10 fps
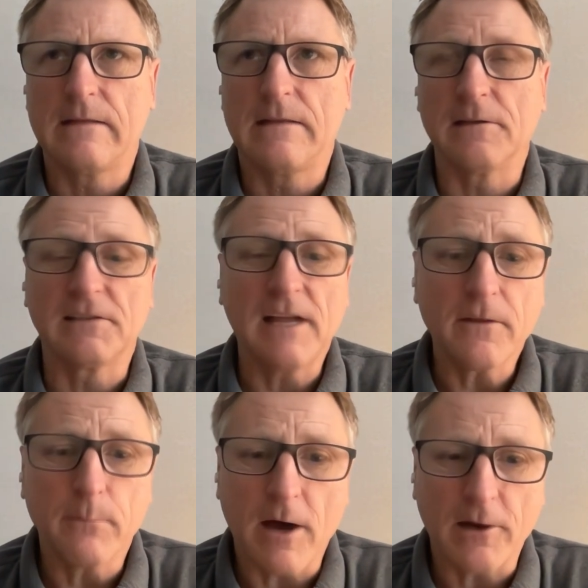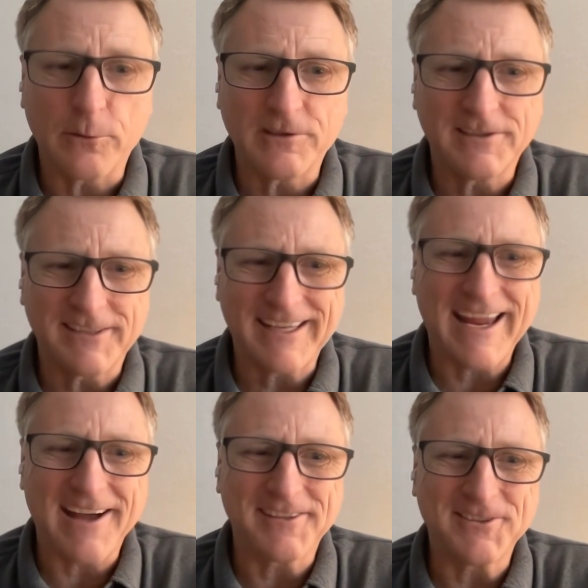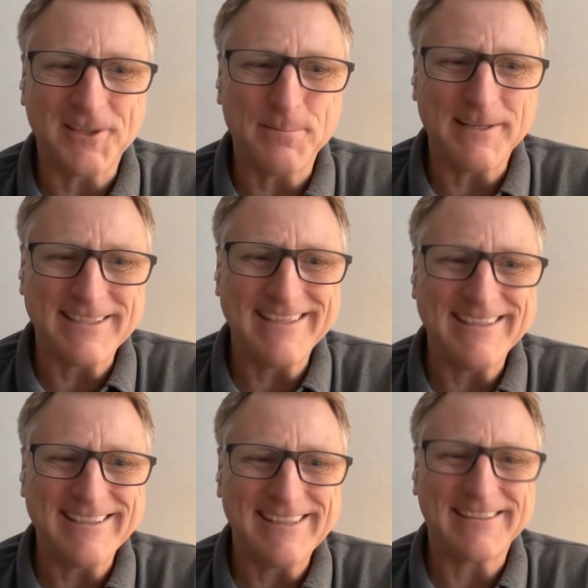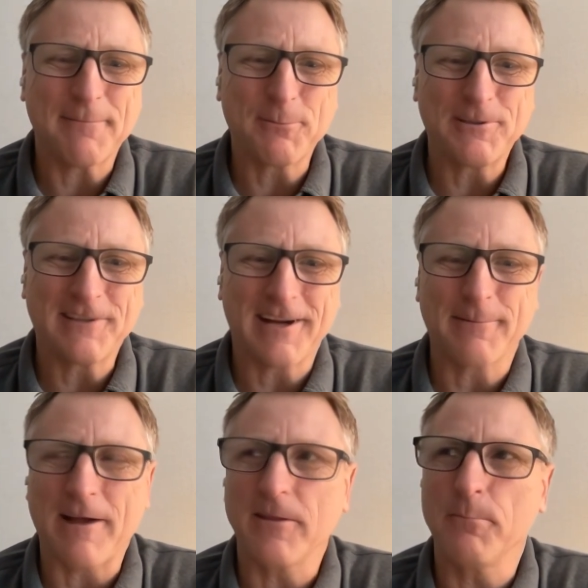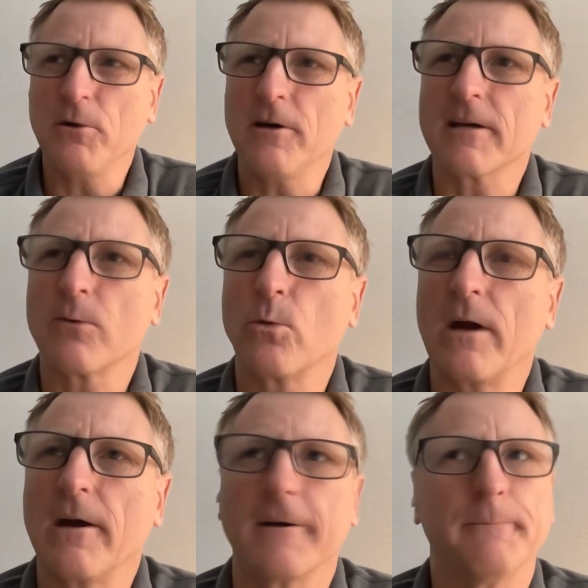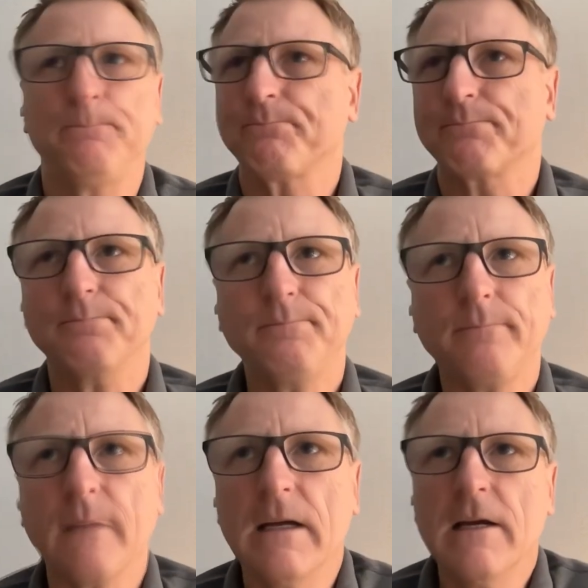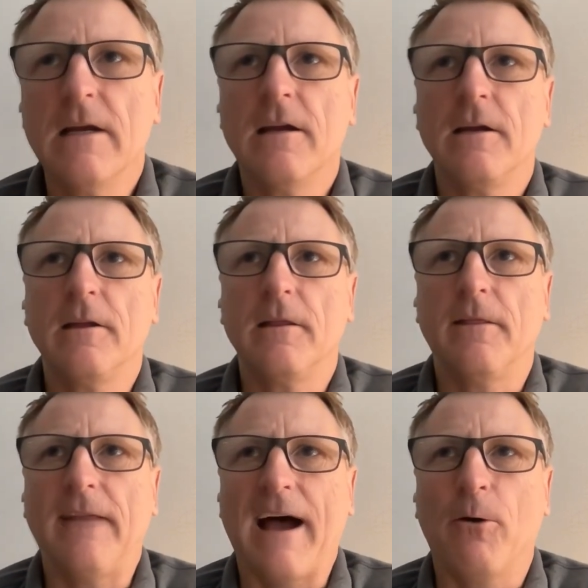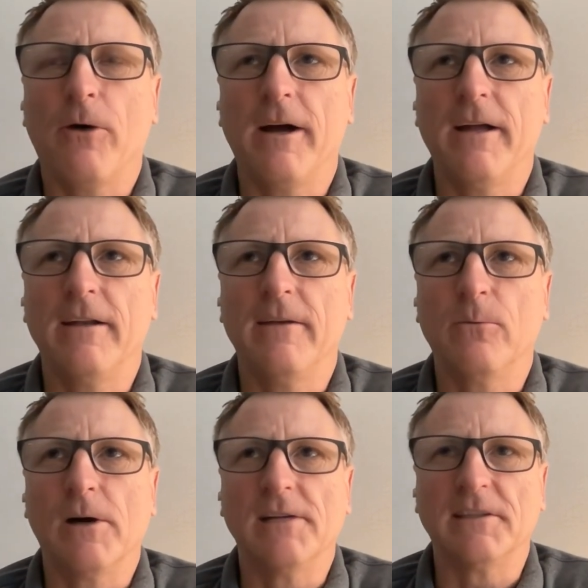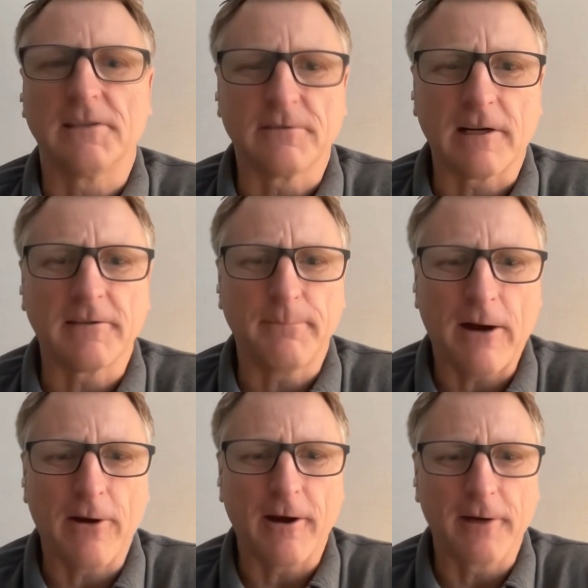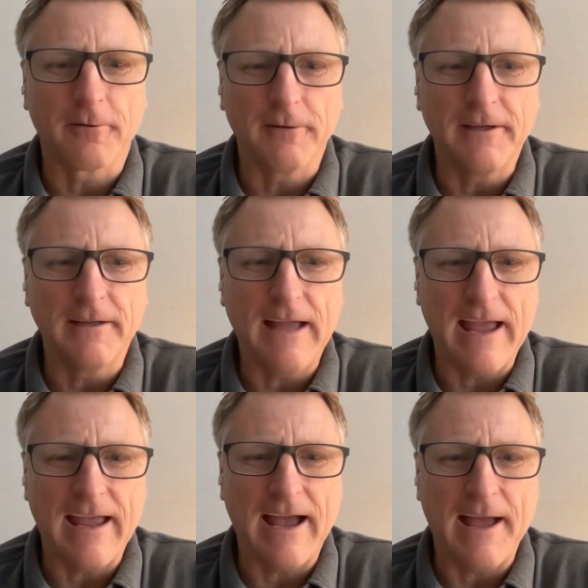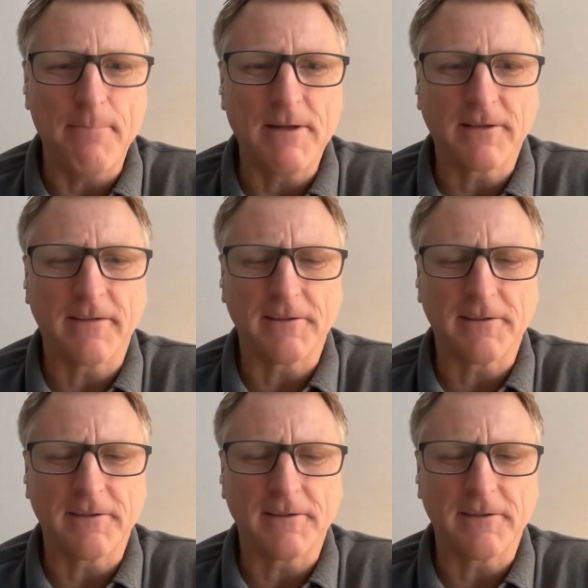there's the other model, which is the chaos GPT example we talked about in the book, where that one was a destructive, power hungry AI bent on the